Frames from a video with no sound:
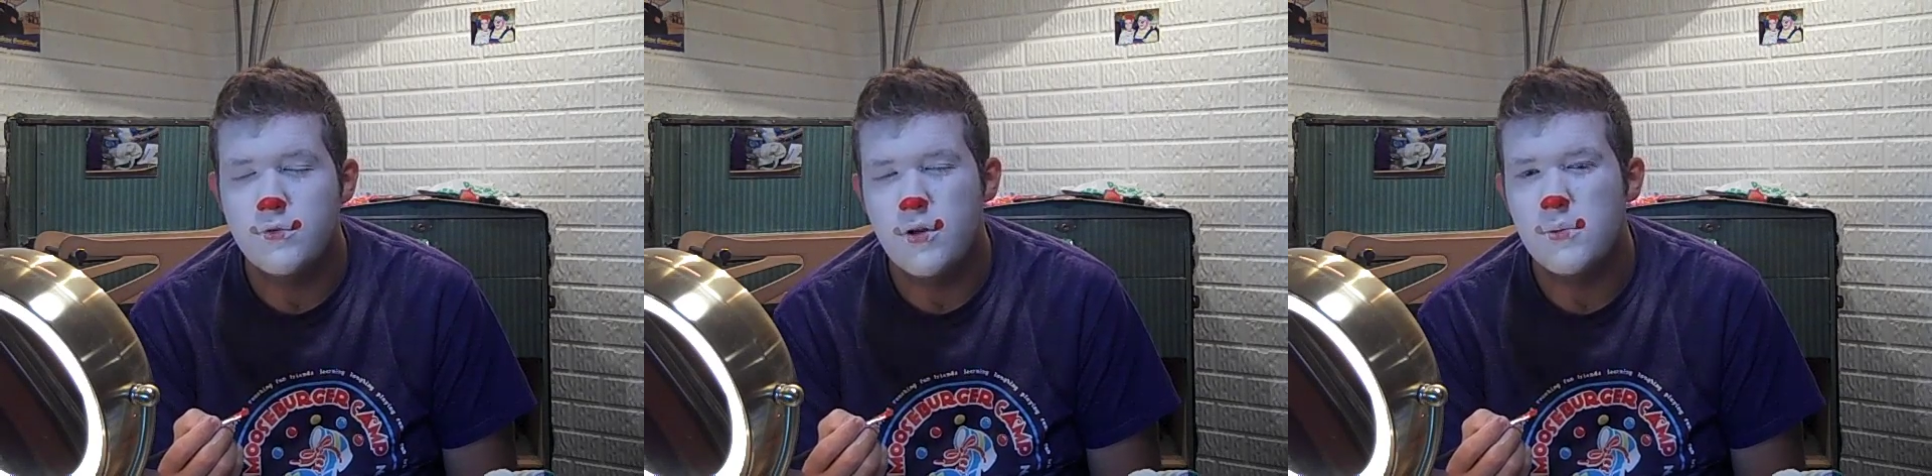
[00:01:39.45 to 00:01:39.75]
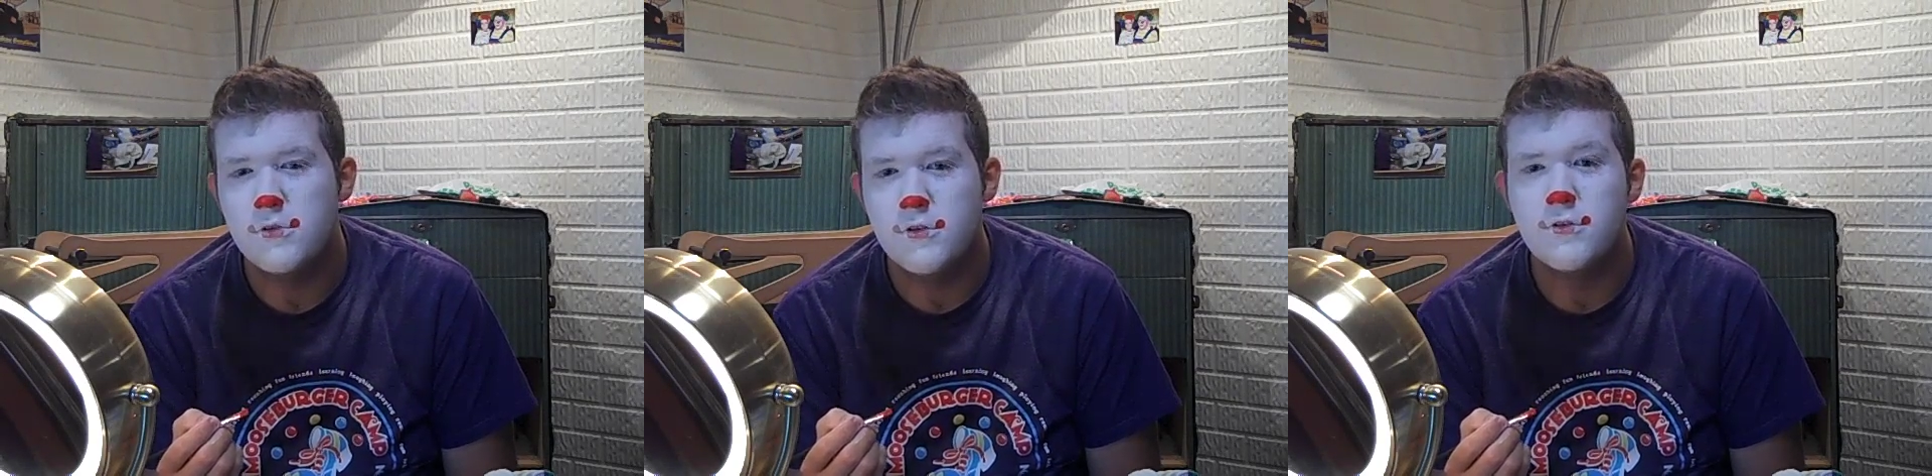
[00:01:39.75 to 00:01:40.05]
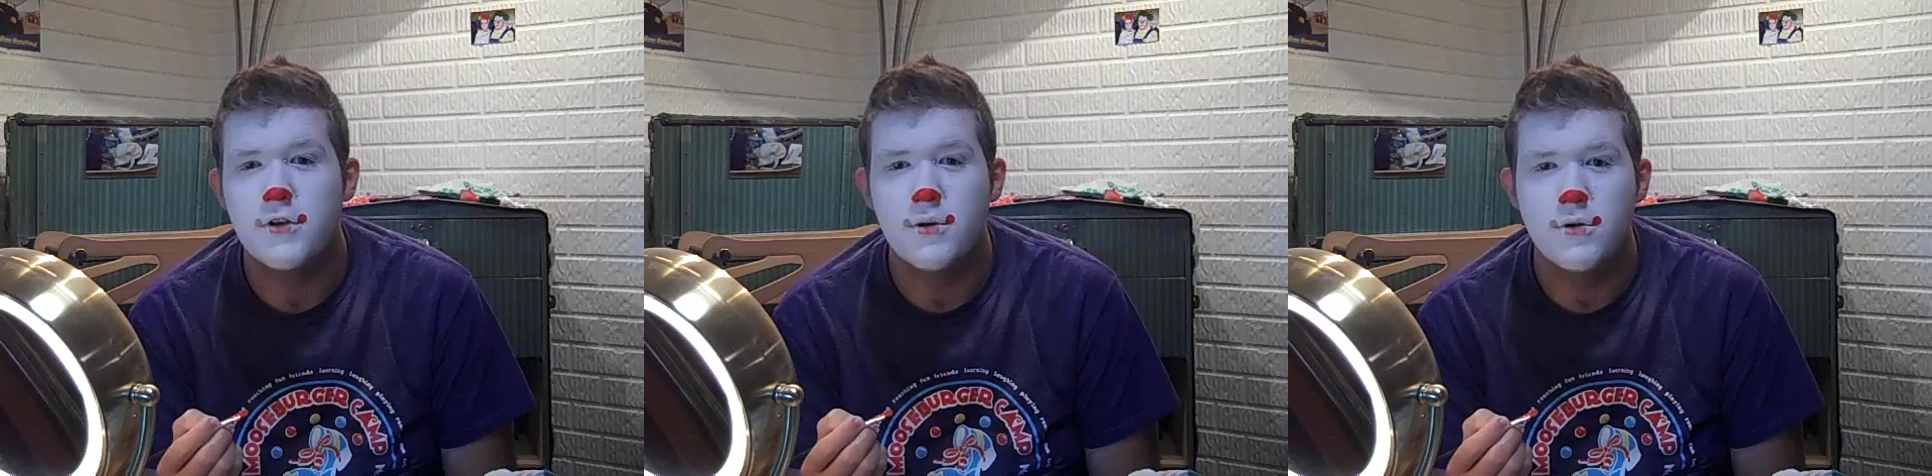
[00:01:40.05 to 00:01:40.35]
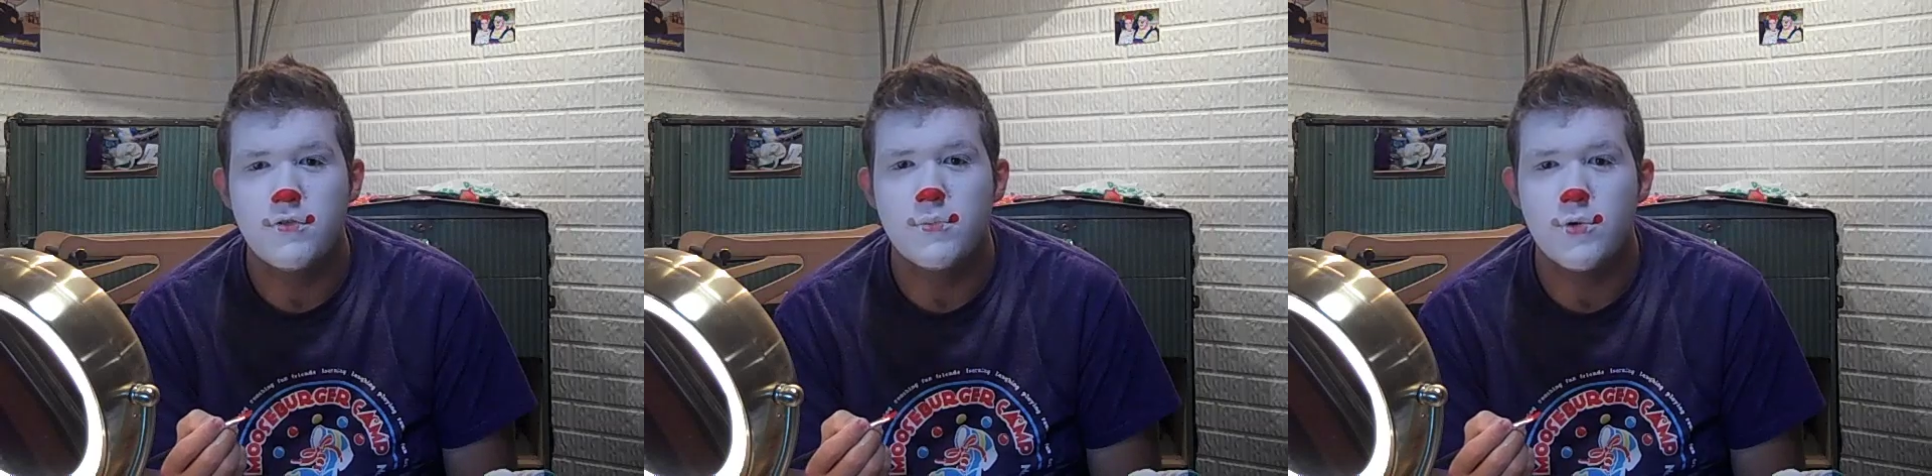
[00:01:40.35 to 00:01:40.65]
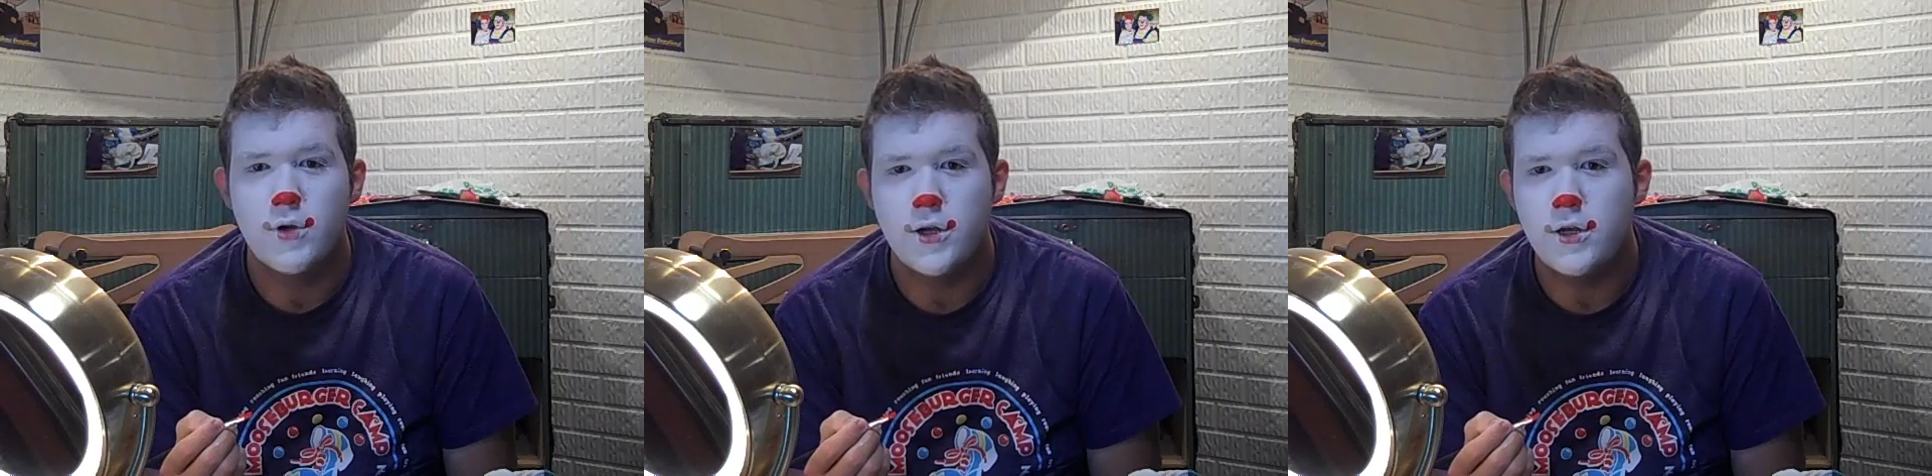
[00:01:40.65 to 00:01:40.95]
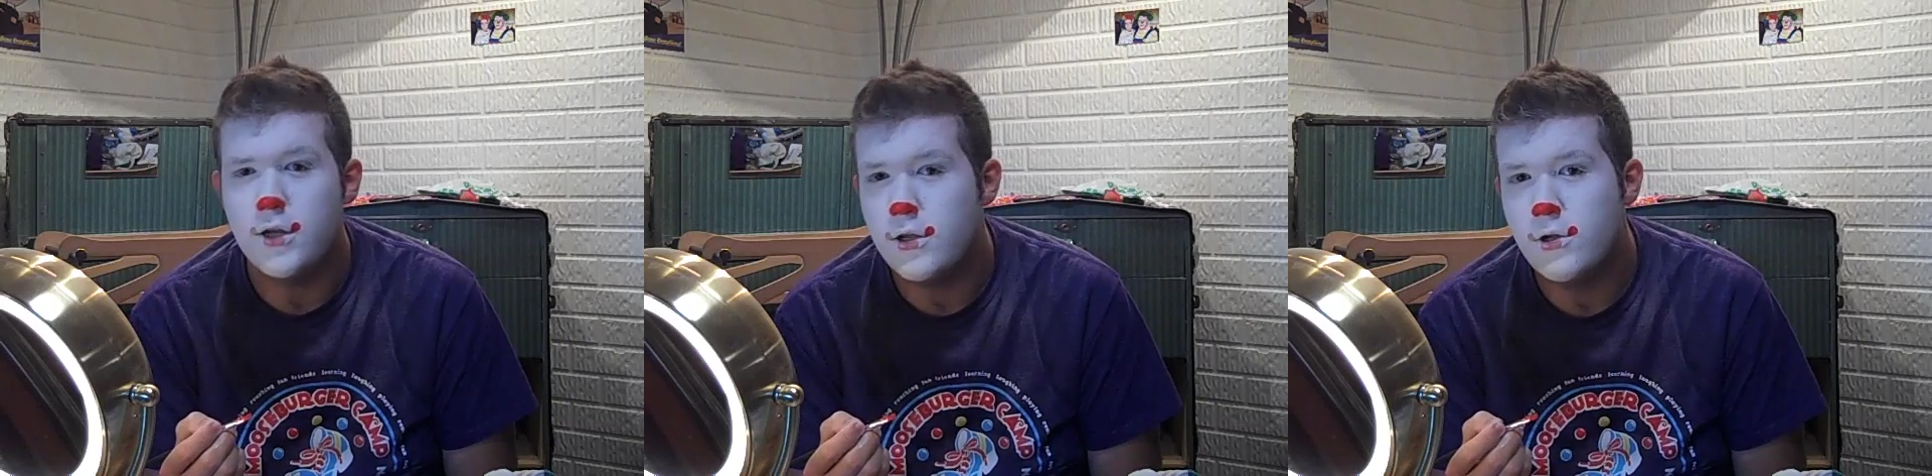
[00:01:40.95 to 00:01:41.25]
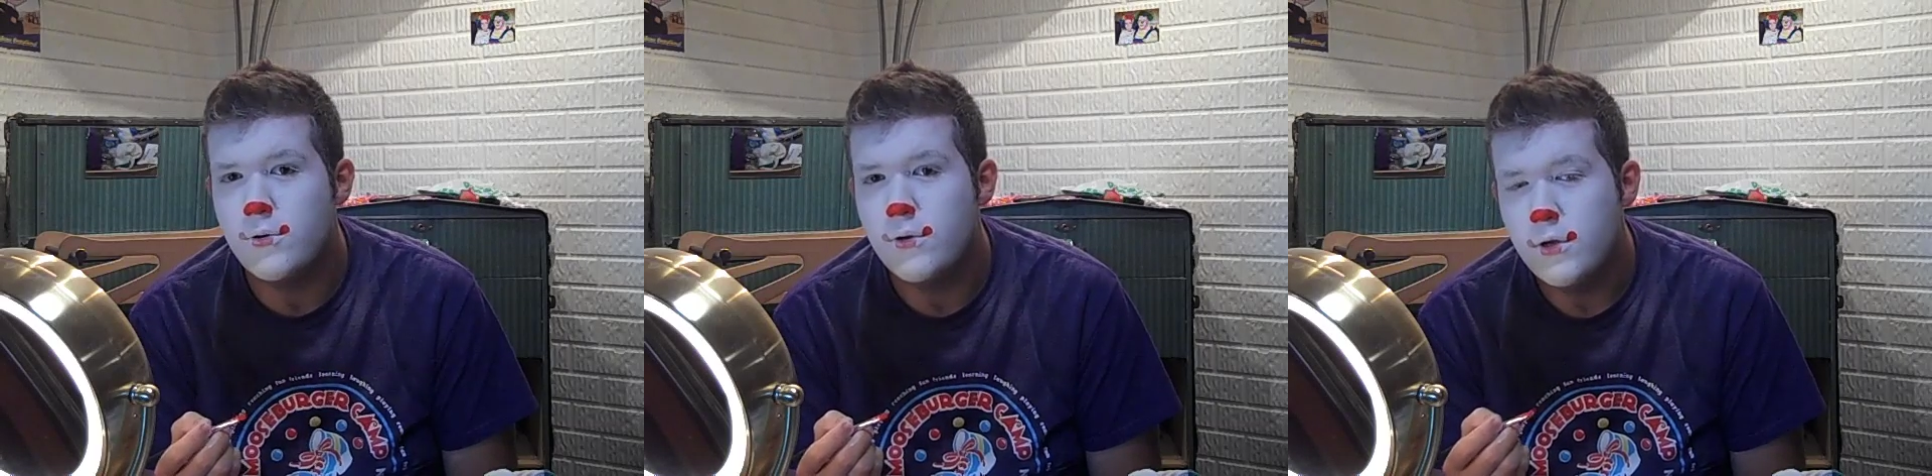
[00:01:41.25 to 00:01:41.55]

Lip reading: I would still stay away from green and yellow.